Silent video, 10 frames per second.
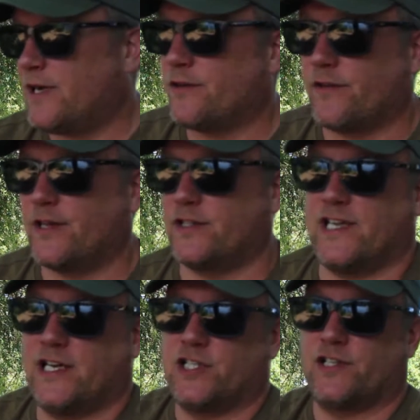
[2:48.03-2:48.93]
I don't think there's
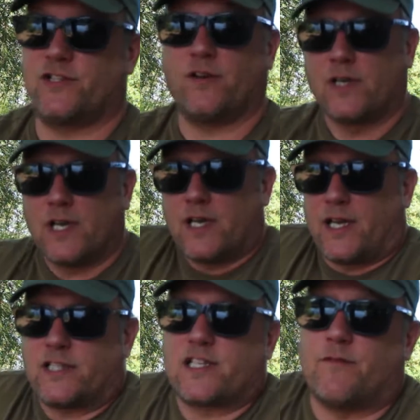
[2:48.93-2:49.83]
any chance, so
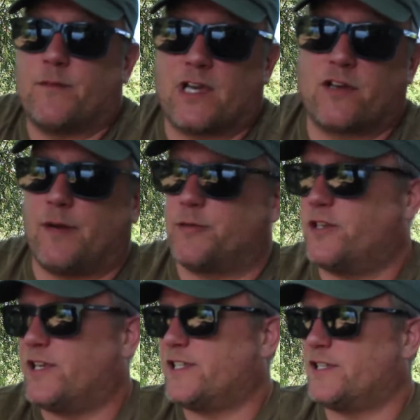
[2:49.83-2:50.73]
it's given me a good
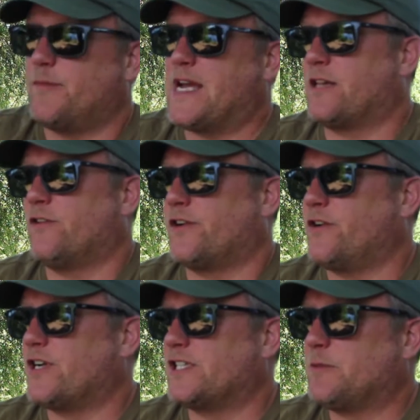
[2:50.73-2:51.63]
opportunity to make a load of
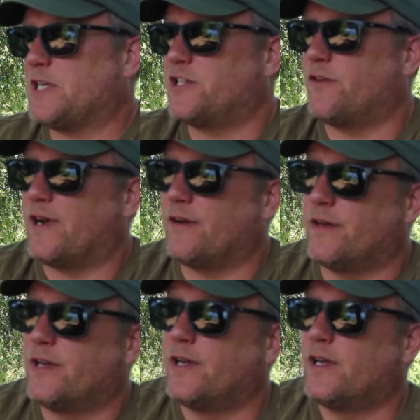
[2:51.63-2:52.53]
noise, splashing
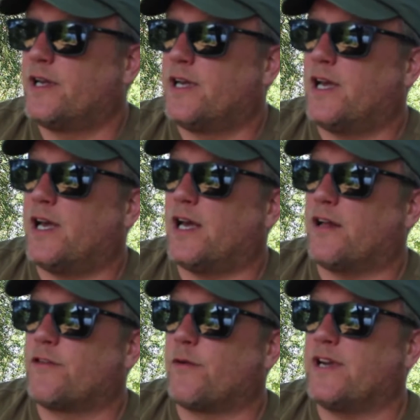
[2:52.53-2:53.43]
around,
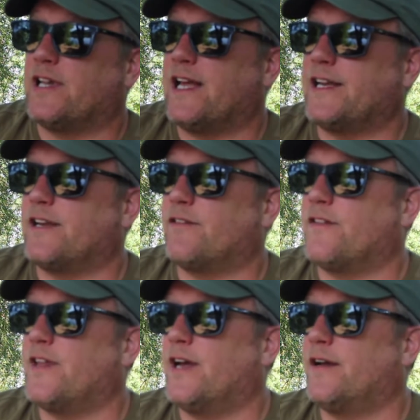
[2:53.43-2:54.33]
throwing a lead here
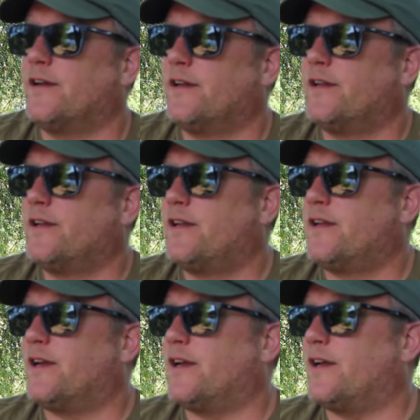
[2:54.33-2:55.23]
and there,
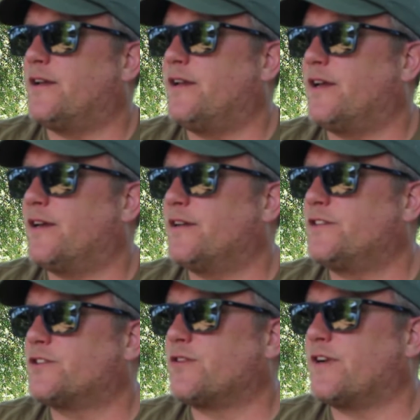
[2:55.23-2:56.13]
and
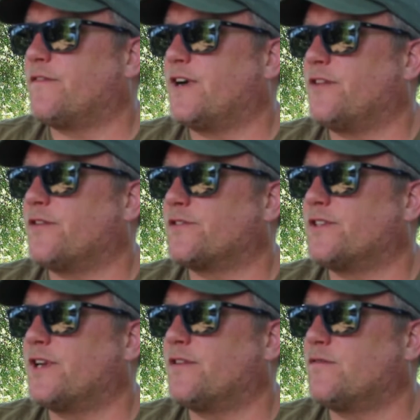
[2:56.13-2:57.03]
just trying to find those
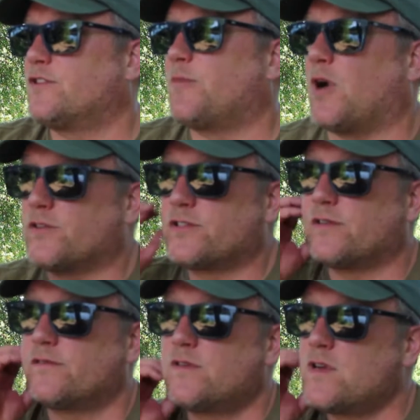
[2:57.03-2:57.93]
spots.
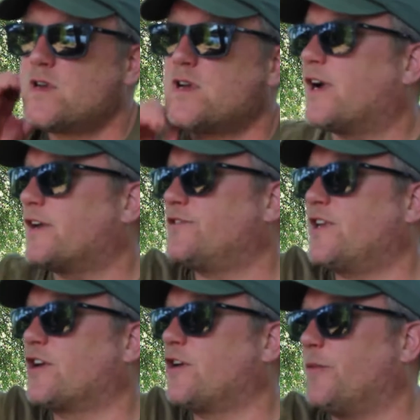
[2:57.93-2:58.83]
I can
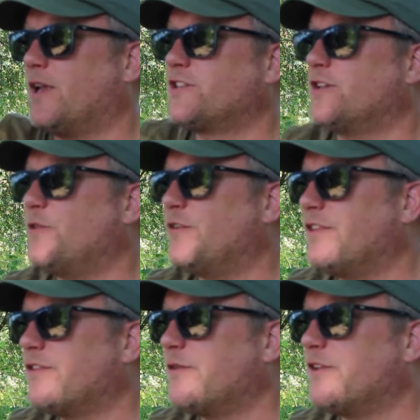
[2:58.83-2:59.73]
see a couple actually moving
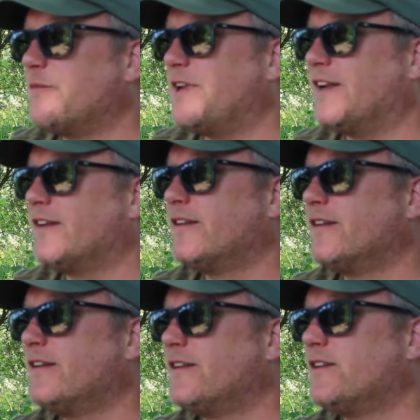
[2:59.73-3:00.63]
through at the minute,
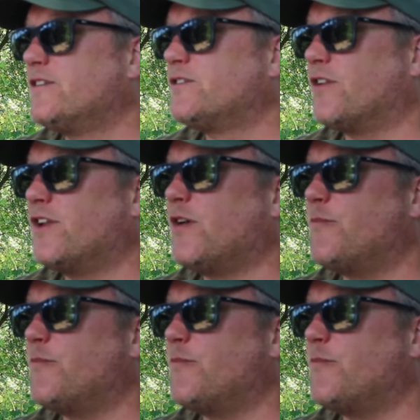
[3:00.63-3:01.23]
so they are